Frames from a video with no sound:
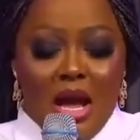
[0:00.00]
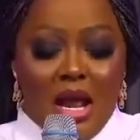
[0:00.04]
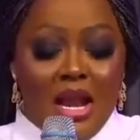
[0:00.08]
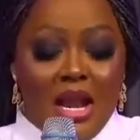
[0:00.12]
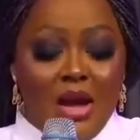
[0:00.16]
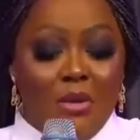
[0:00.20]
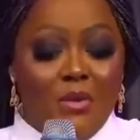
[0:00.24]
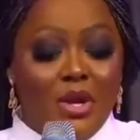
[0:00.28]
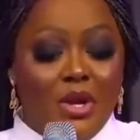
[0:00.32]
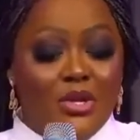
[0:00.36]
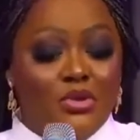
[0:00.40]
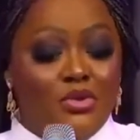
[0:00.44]

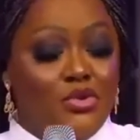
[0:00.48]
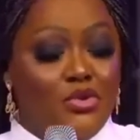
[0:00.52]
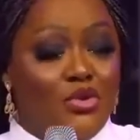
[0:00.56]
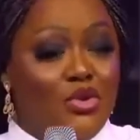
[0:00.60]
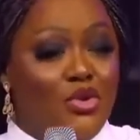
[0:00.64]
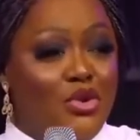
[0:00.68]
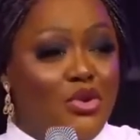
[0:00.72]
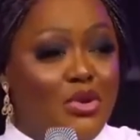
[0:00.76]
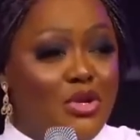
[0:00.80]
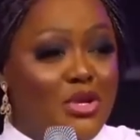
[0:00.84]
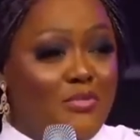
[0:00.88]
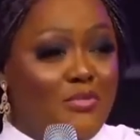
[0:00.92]
And I went to
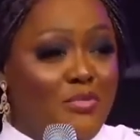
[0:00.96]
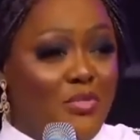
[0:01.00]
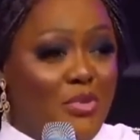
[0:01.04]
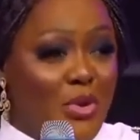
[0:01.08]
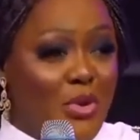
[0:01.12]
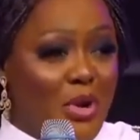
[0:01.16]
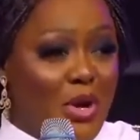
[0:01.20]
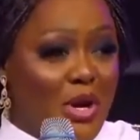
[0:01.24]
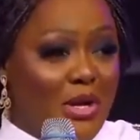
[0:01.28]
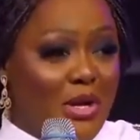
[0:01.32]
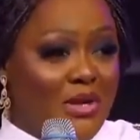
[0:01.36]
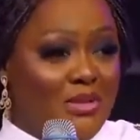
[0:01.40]
God in
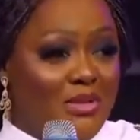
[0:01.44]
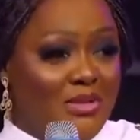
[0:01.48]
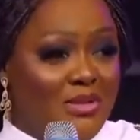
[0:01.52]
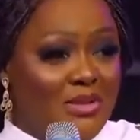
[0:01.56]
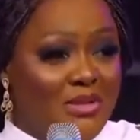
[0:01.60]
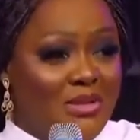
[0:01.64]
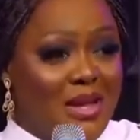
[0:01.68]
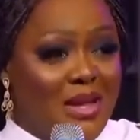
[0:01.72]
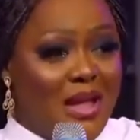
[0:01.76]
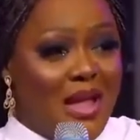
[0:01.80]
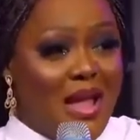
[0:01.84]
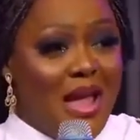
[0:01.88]

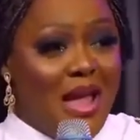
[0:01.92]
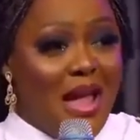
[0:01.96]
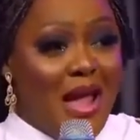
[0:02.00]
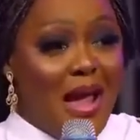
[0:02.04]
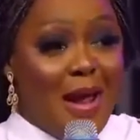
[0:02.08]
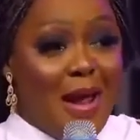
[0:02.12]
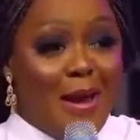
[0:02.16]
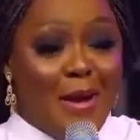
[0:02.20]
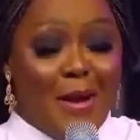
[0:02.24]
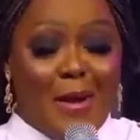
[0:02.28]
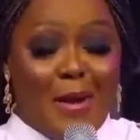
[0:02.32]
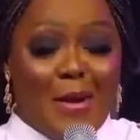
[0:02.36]
prayers.
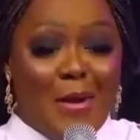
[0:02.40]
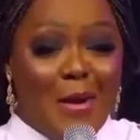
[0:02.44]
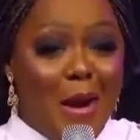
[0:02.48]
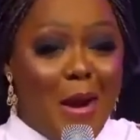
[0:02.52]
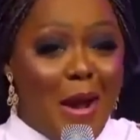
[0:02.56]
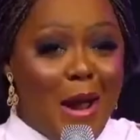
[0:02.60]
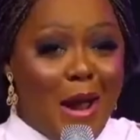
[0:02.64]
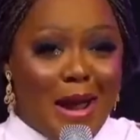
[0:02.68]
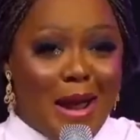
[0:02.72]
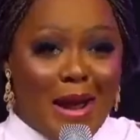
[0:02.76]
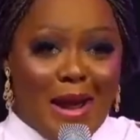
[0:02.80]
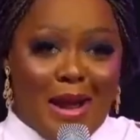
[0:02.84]
I
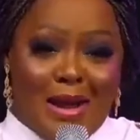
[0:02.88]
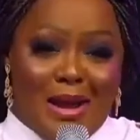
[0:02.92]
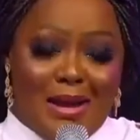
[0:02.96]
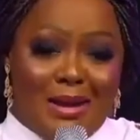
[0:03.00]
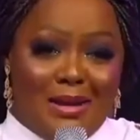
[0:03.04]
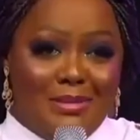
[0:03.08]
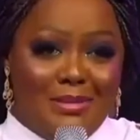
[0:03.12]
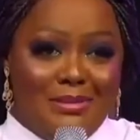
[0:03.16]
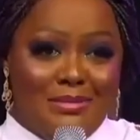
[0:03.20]
cried.